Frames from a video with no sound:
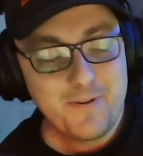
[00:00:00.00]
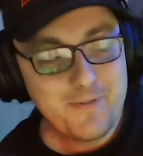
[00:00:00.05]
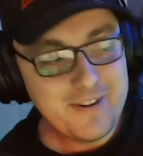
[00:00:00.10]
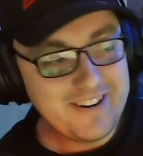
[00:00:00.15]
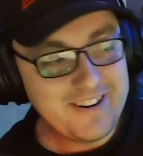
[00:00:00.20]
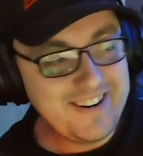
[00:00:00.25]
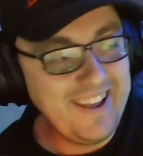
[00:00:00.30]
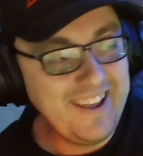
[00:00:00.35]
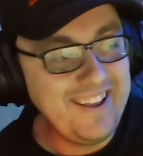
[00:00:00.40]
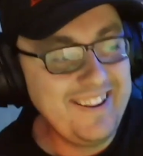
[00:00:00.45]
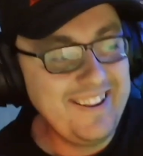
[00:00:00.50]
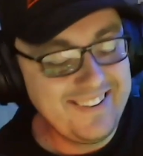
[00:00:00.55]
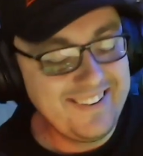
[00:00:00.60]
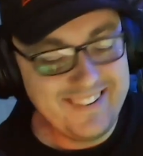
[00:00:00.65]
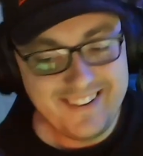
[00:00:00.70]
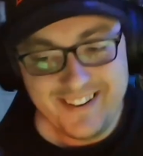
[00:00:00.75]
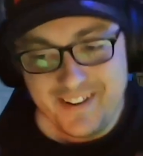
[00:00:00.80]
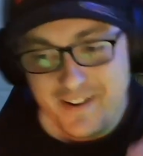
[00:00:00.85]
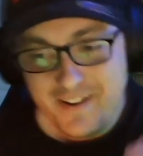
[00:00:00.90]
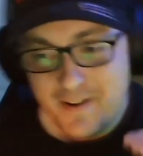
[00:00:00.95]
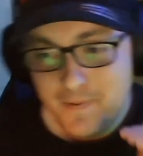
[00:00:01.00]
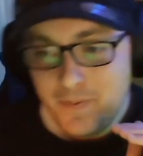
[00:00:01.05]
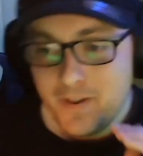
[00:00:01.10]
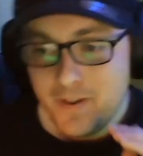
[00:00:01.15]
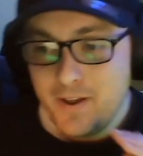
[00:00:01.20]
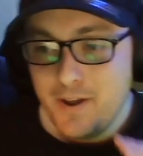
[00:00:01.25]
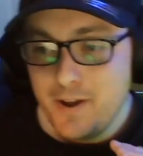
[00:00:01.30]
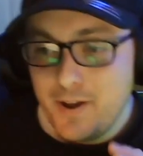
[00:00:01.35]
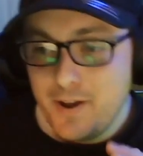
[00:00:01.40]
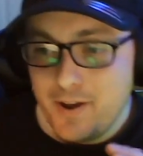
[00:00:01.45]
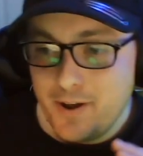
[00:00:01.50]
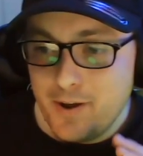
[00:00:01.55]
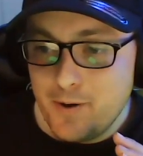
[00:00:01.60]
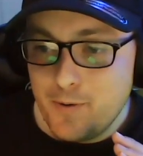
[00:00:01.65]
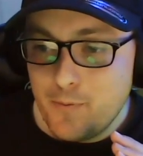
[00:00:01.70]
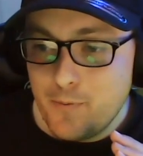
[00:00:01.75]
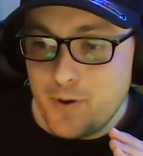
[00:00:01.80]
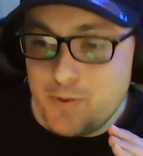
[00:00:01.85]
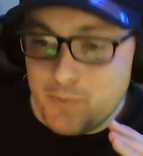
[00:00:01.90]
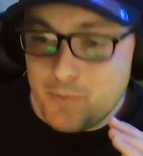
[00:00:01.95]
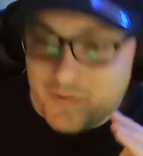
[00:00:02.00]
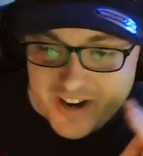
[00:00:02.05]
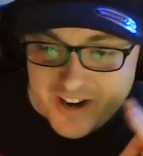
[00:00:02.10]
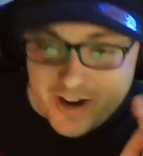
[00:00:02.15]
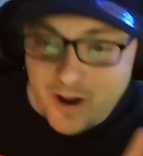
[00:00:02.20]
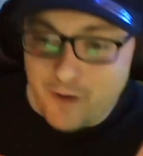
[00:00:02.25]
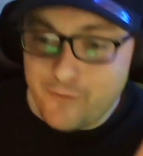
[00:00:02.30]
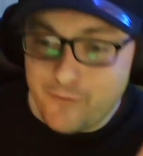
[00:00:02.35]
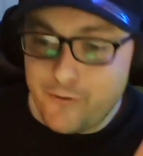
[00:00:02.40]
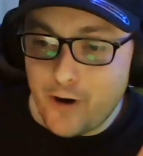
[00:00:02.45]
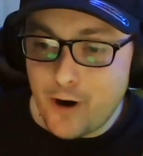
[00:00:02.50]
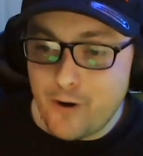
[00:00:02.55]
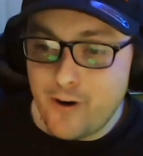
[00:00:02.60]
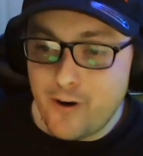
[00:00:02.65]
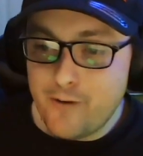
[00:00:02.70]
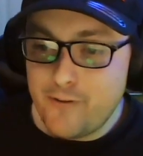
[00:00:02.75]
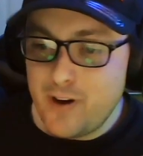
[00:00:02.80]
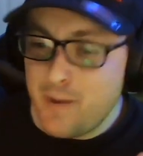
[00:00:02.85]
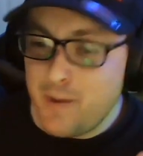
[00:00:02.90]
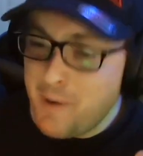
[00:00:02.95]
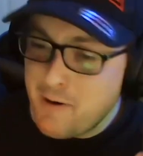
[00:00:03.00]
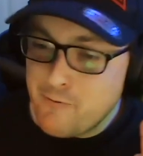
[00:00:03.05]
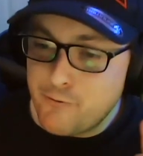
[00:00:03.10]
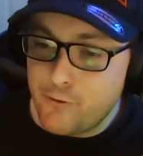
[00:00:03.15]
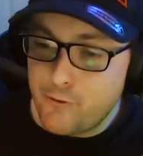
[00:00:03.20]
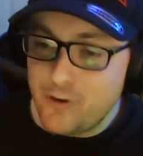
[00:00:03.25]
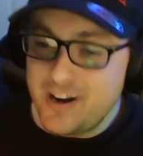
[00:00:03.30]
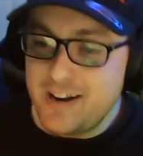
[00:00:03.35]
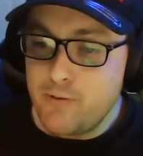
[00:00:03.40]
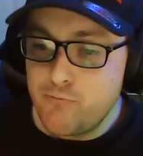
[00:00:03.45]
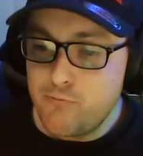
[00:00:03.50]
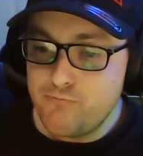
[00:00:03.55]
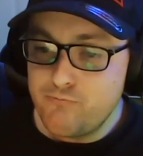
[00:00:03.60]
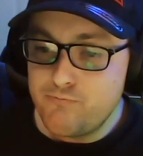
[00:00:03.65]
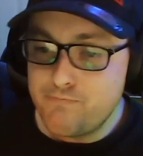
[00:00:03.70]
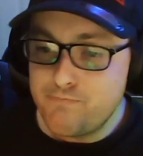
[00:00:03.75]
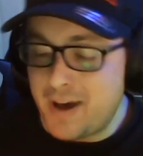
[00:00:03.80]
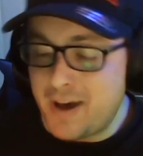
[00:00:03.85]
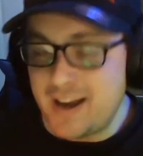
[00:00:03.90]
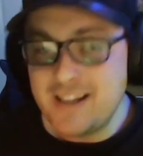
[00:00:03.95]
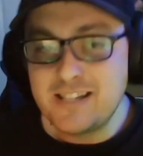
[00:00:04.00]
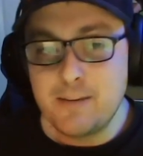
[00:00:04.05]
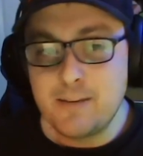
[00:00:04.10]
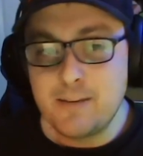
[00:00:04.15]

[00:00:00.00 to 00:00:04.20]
which is, but they're not far off. They're about 3 bands